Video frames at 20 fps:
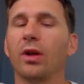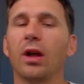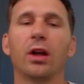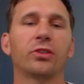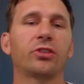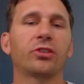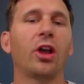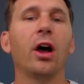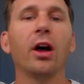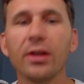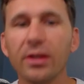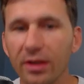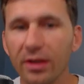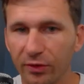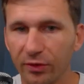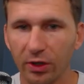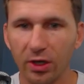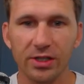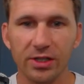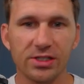a ton of
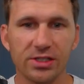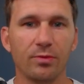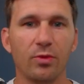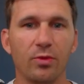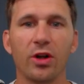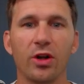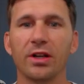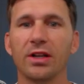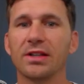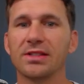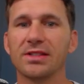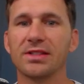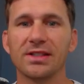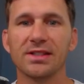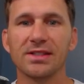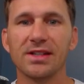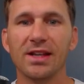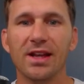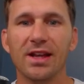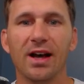different custom
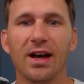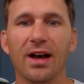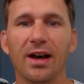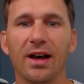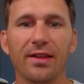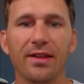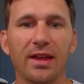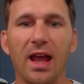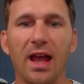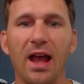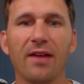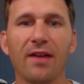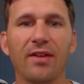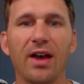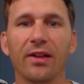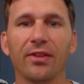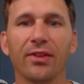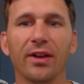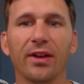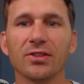audiences that you have
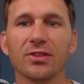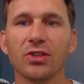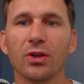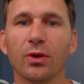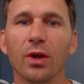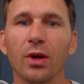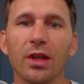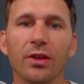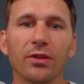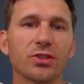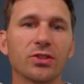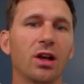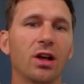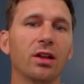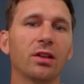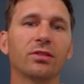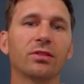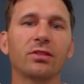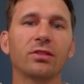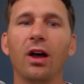out there. So there's
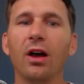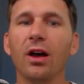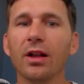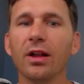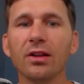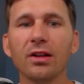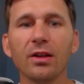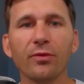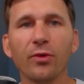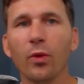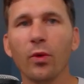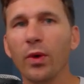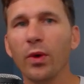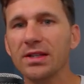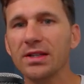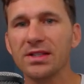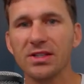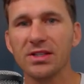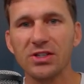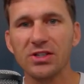a ton of different
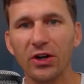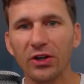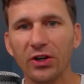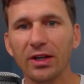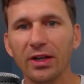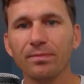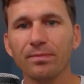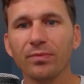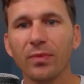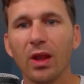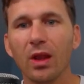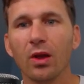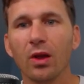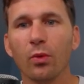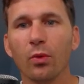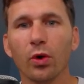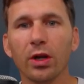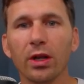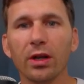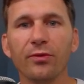ways to target.
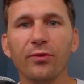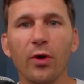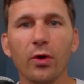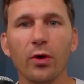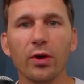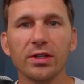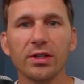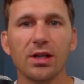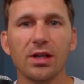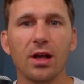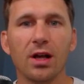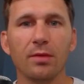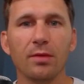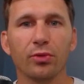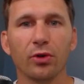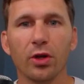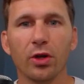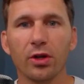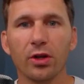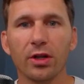We're going to focus on
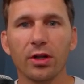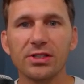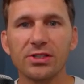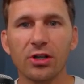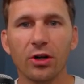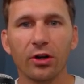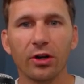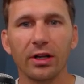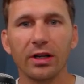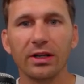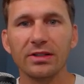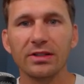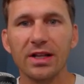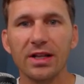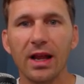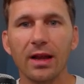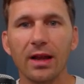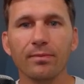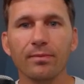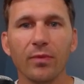broad audience targeting
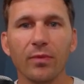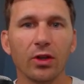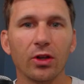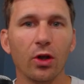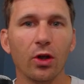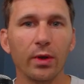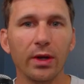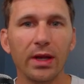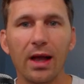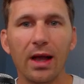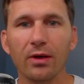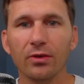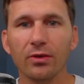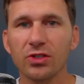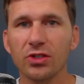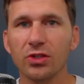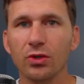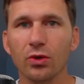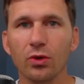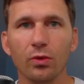today, going out
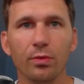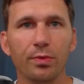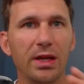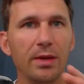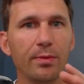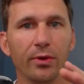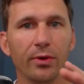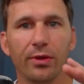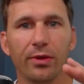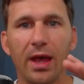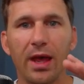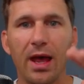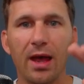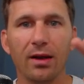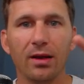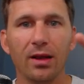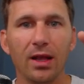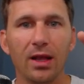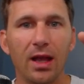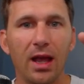to people
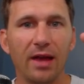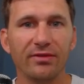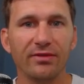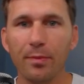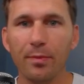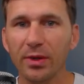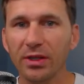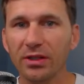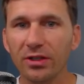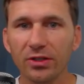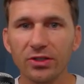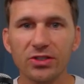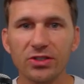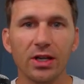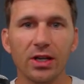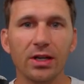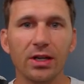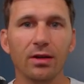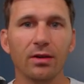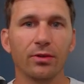that have not been to your
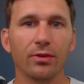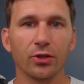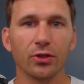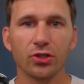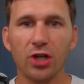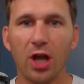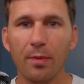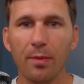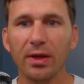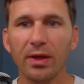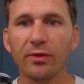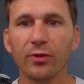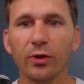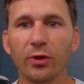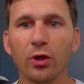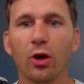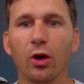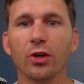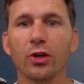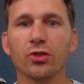site. They're shopping for
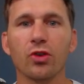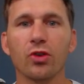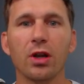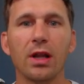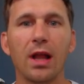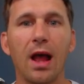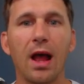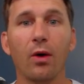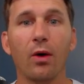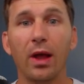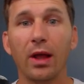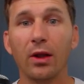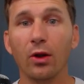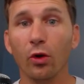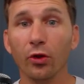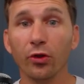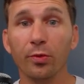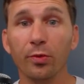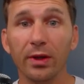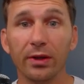cars right now, and
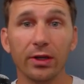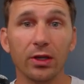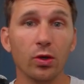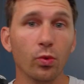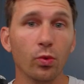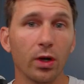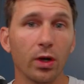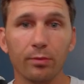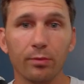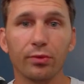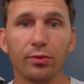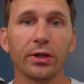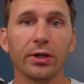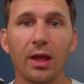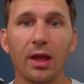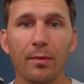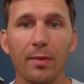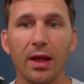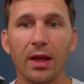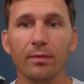ultimately you want to bring
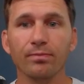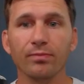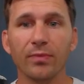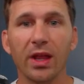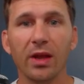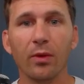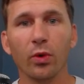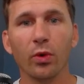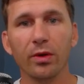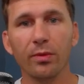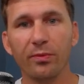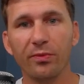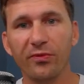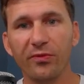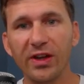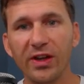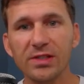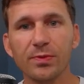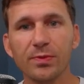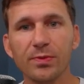them in. And what
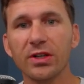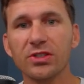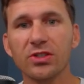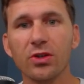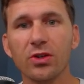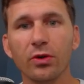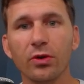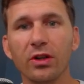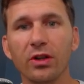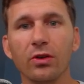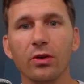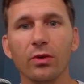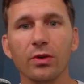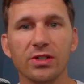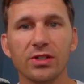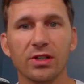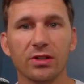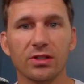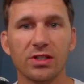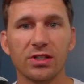Facebook is going to do
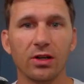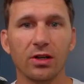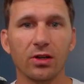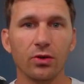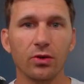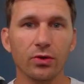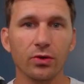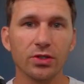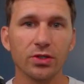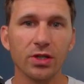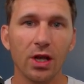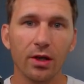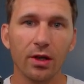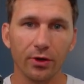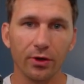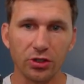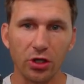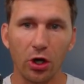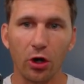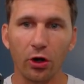is it's going to use
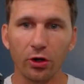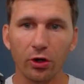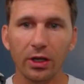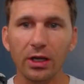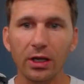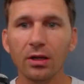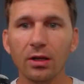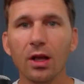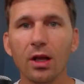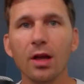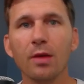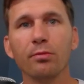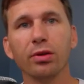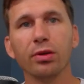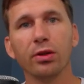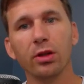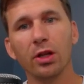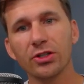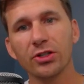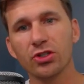their targeting
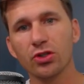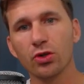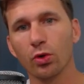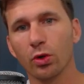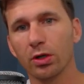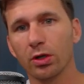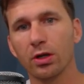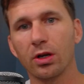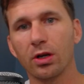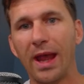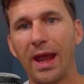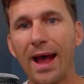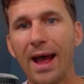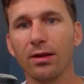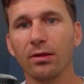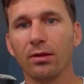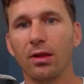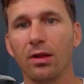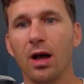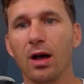plus your
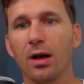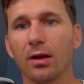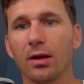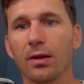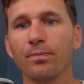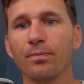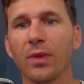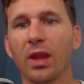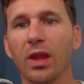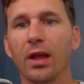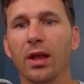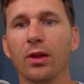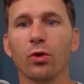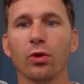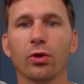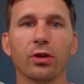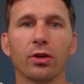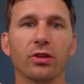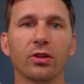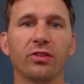catalog in
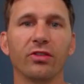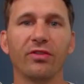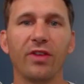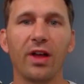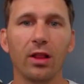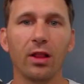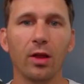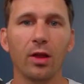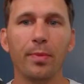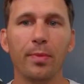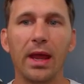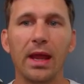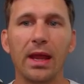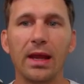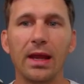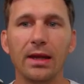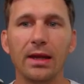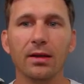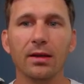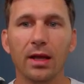order to develop
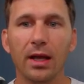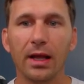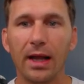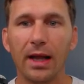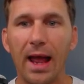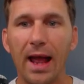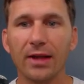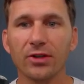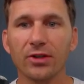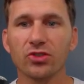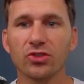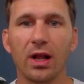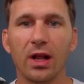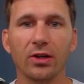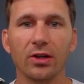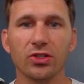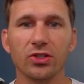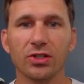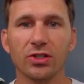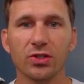an ad
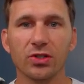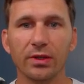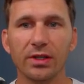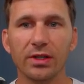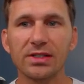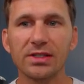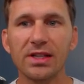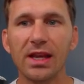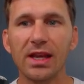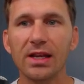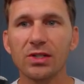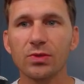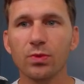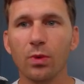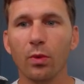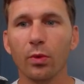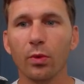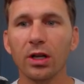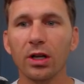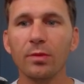strategy. So in this case, what
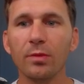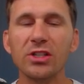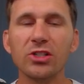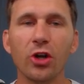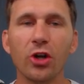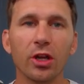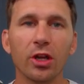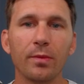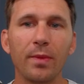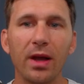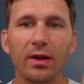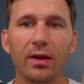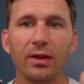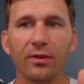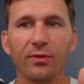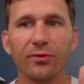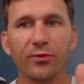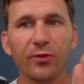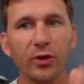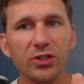we're going to be talking about in the
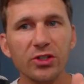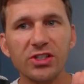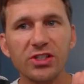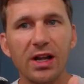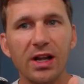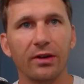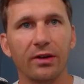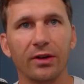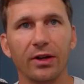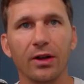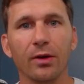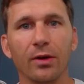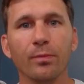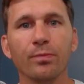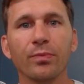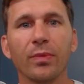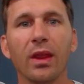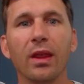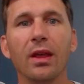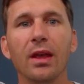first scenario
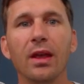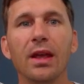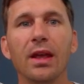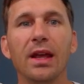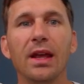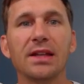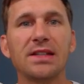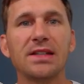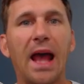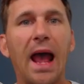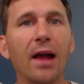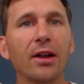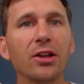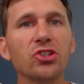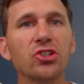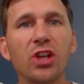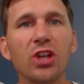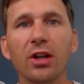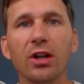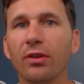is how to
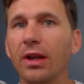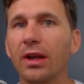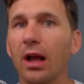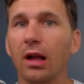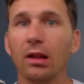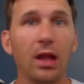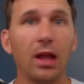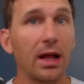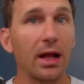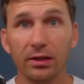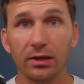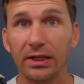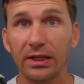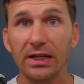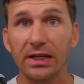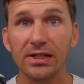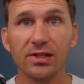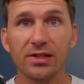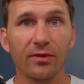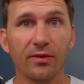generate a lot of
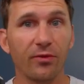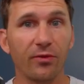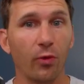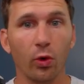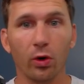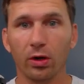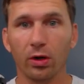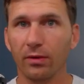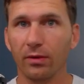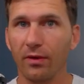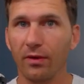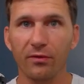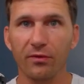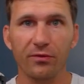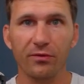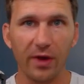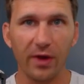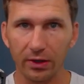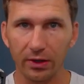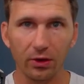leads for
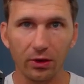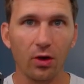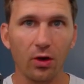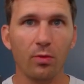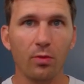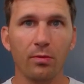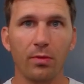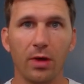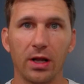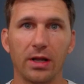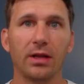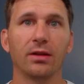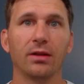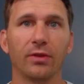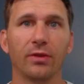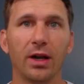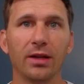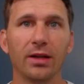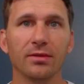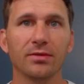very low money,
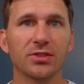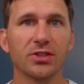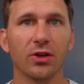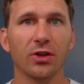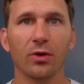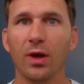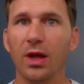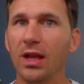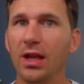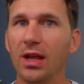right? So